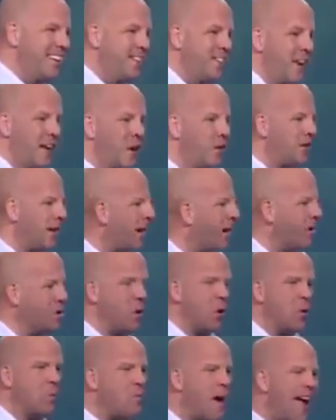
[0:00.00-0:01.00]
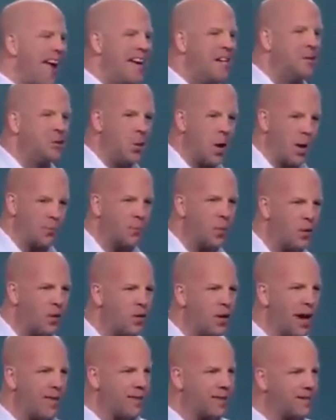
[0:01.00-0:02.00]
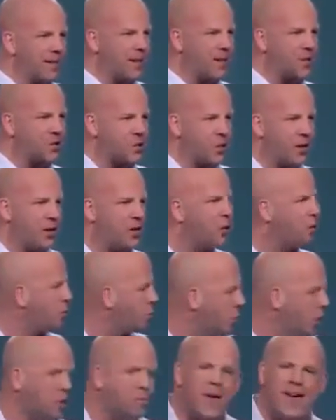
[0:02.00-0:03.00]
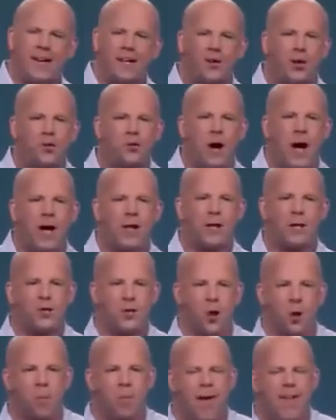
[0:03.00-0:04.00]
They go, Darin, you were bankrupt when you got in this industry. You couldn't make it through college. You're on